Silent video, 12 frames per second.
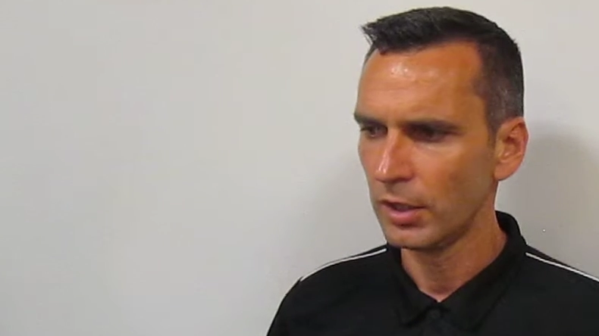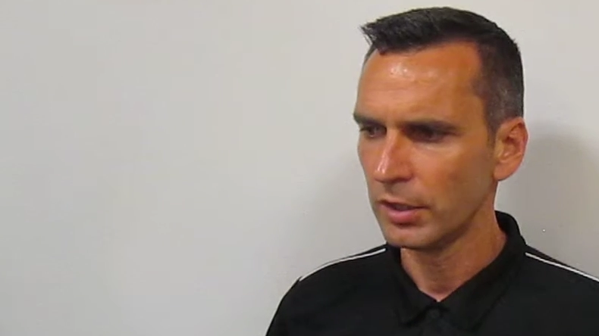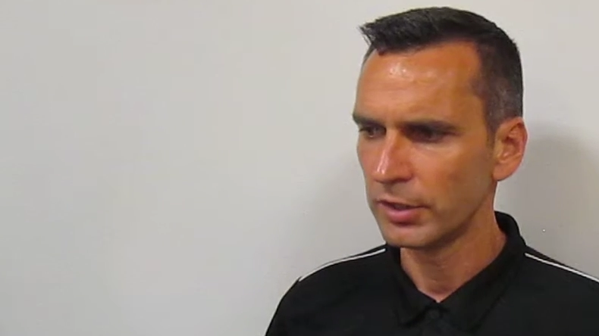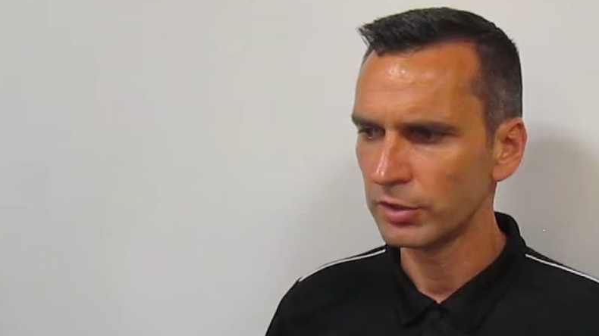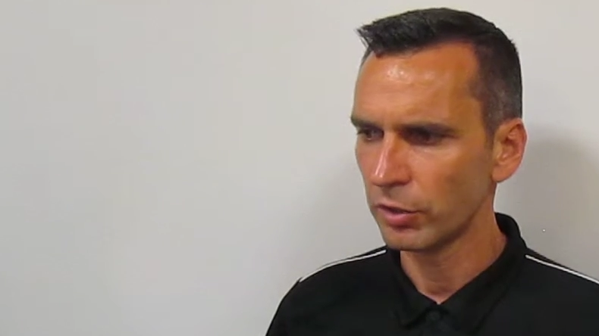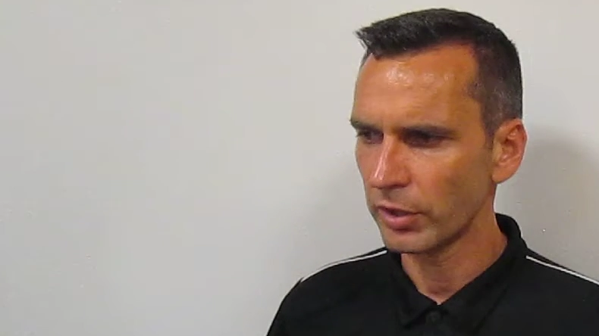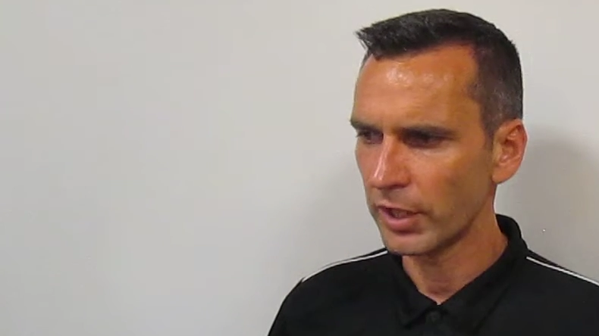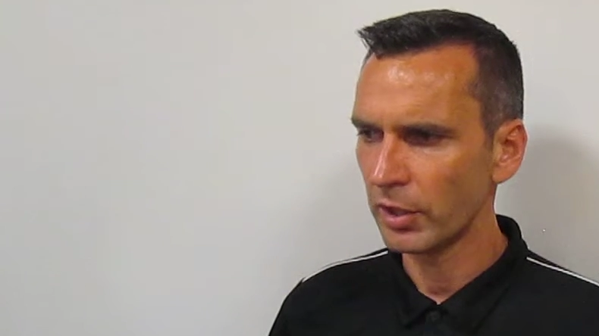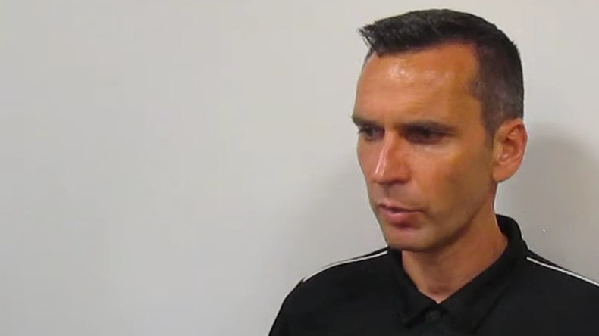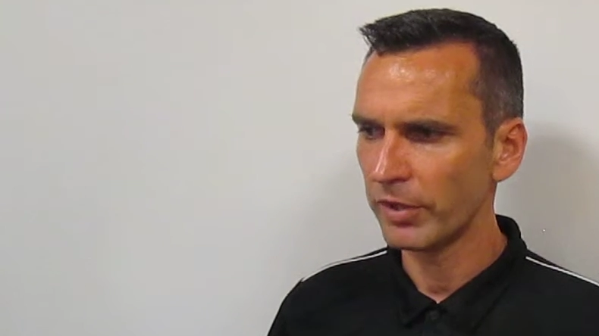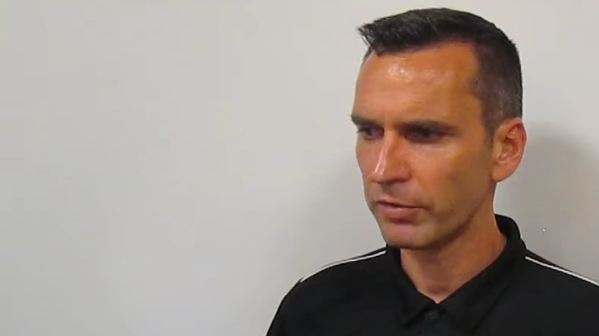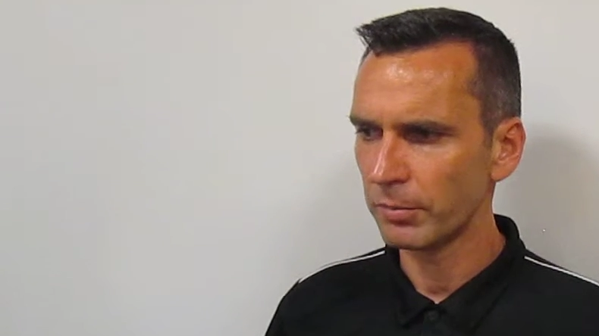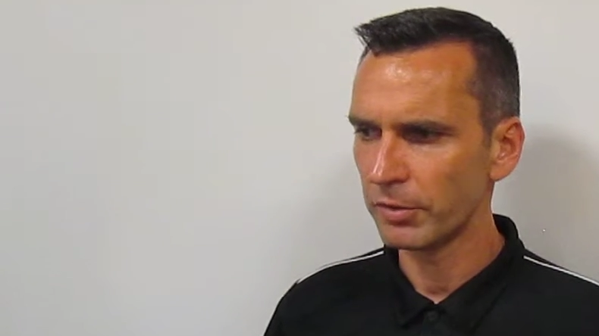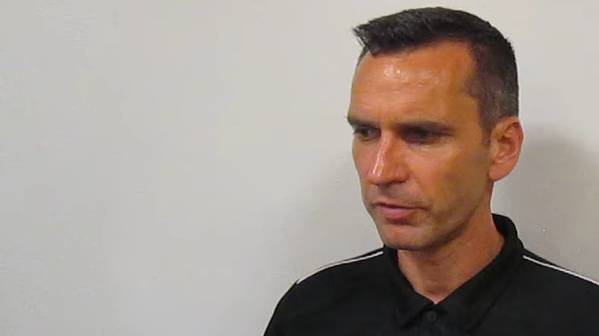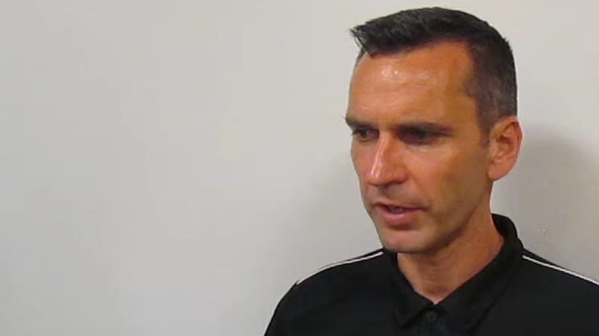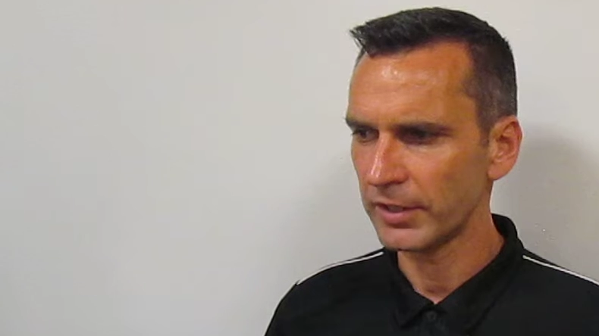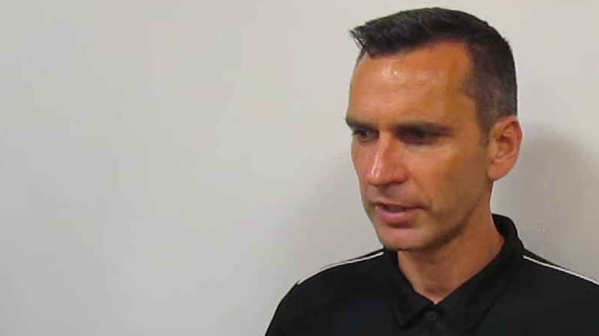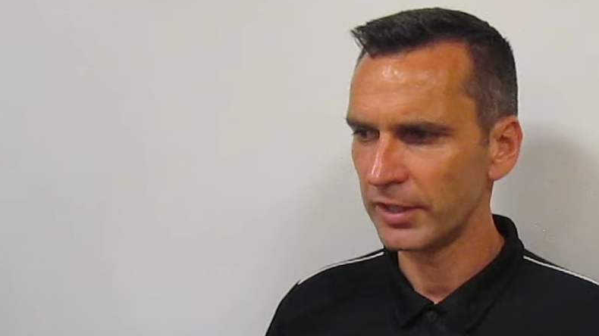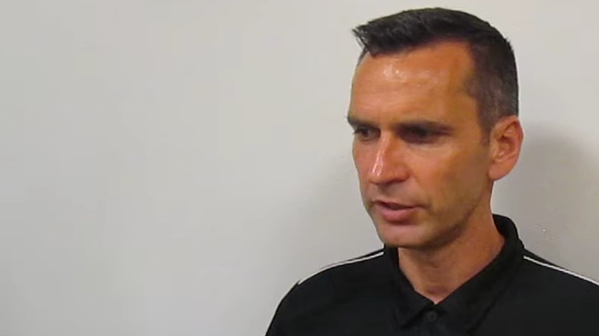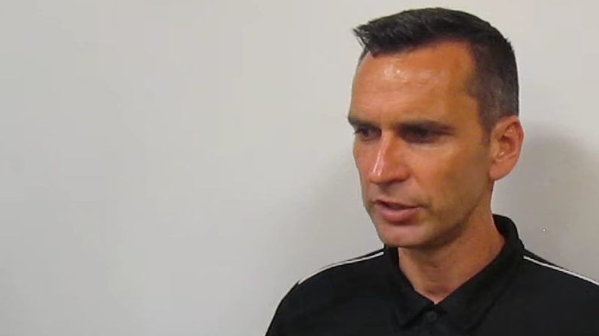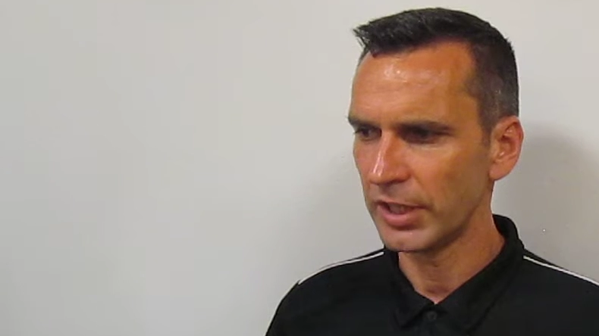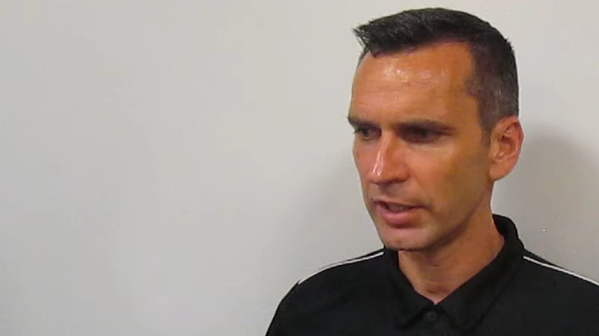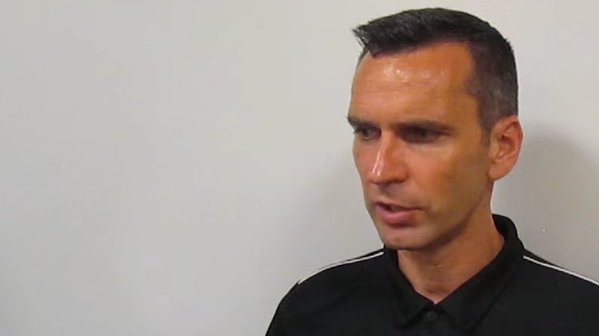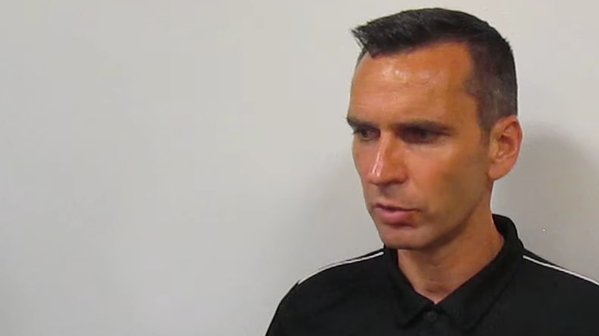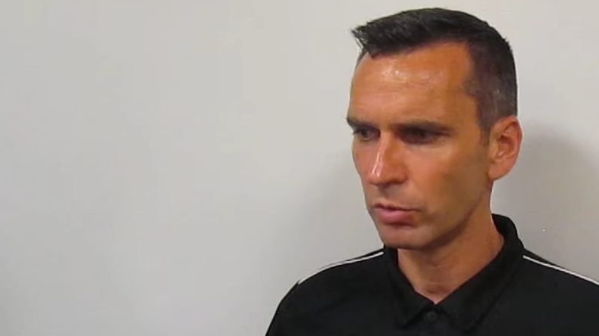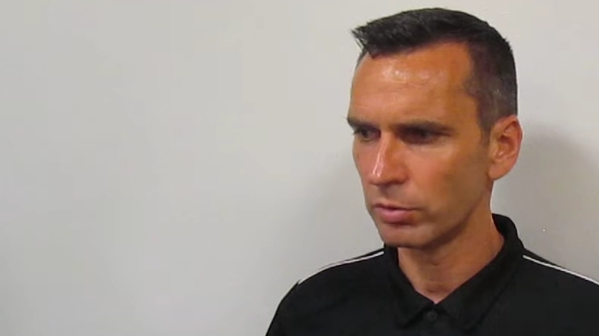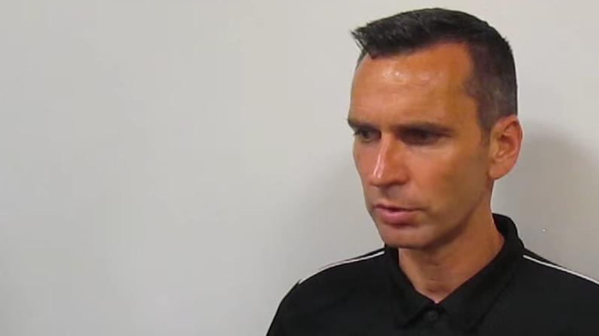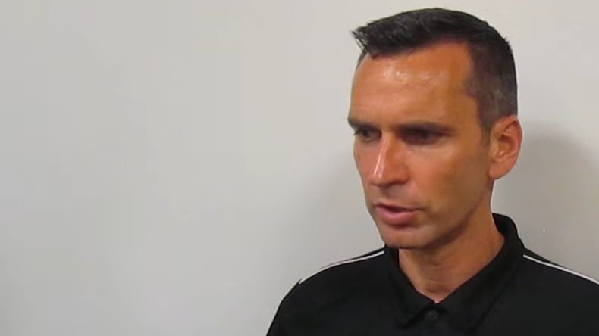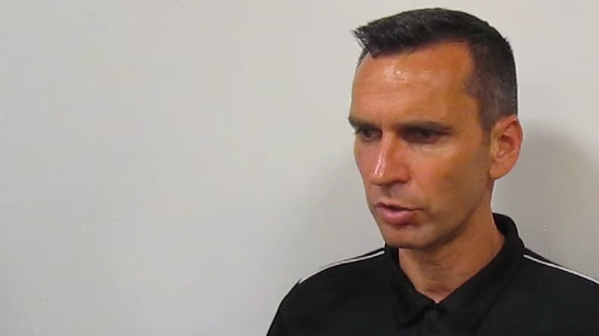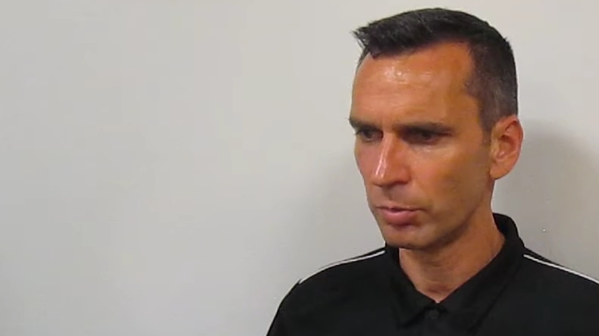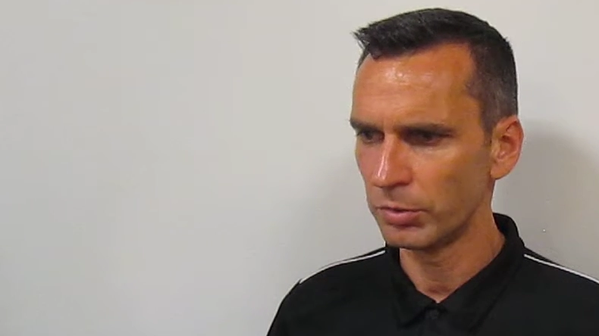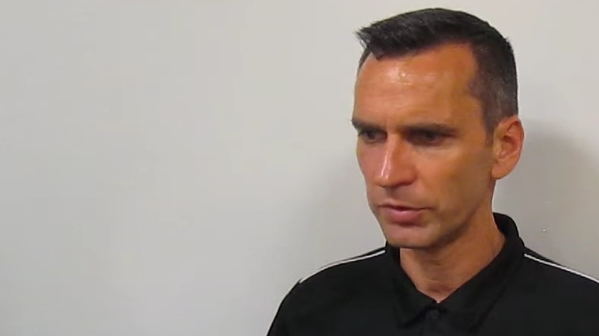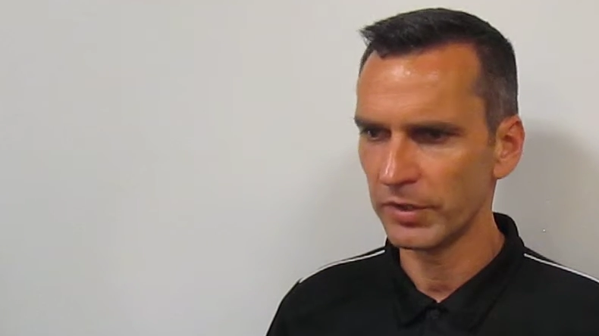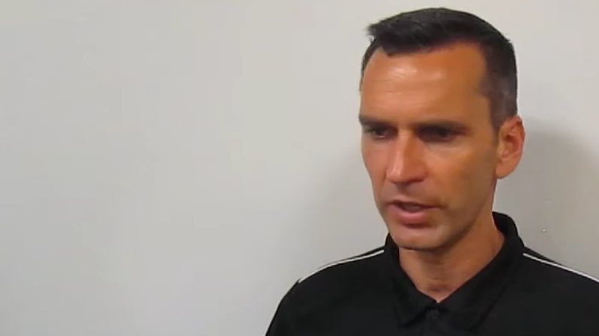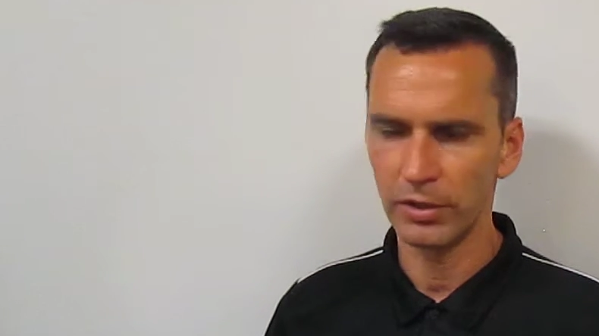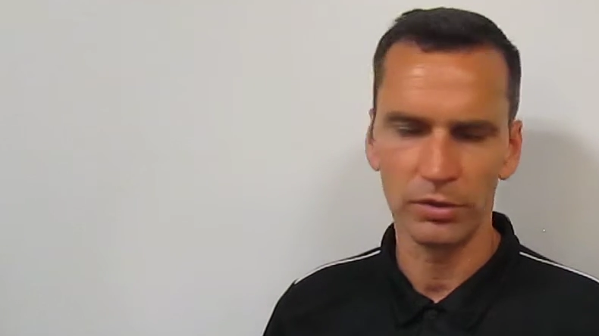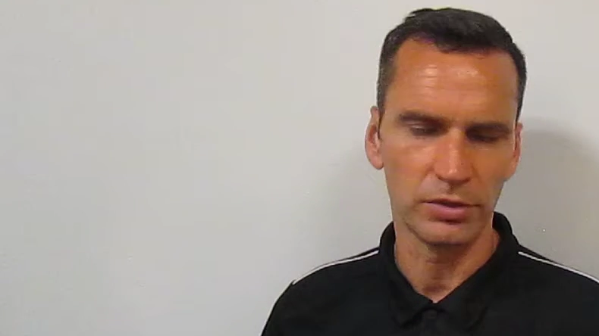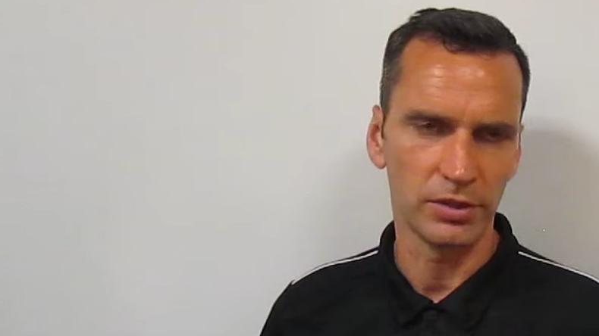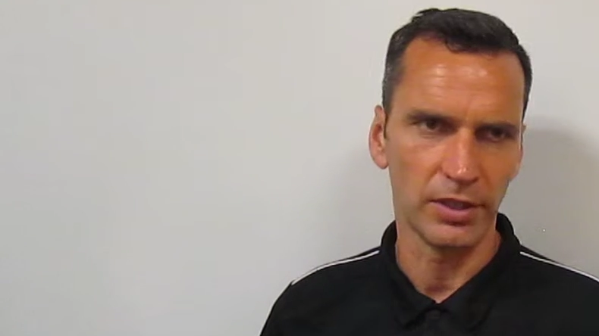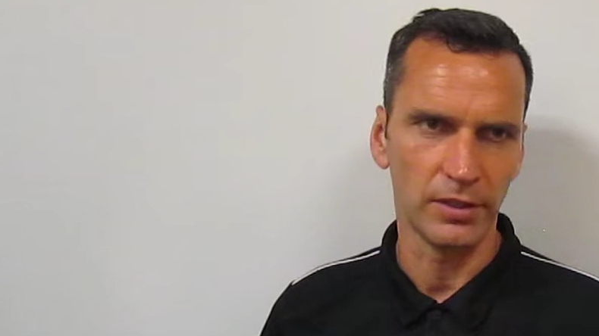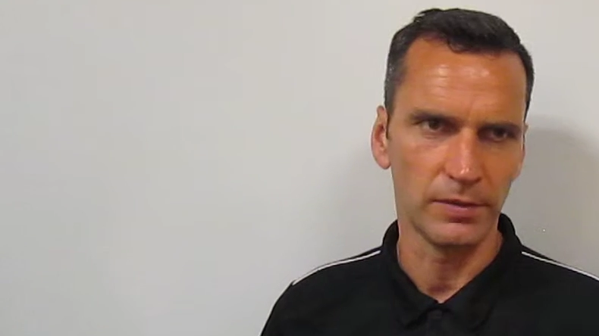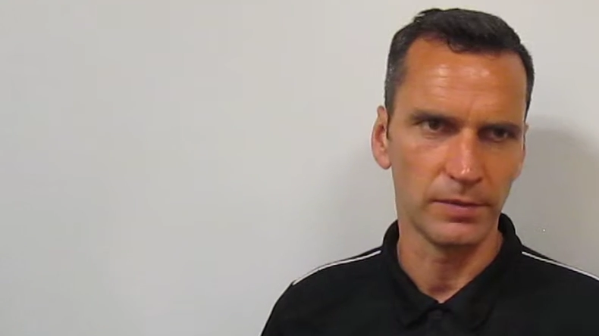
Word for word: it's not getting away from the fact that in general the group was very good tonight.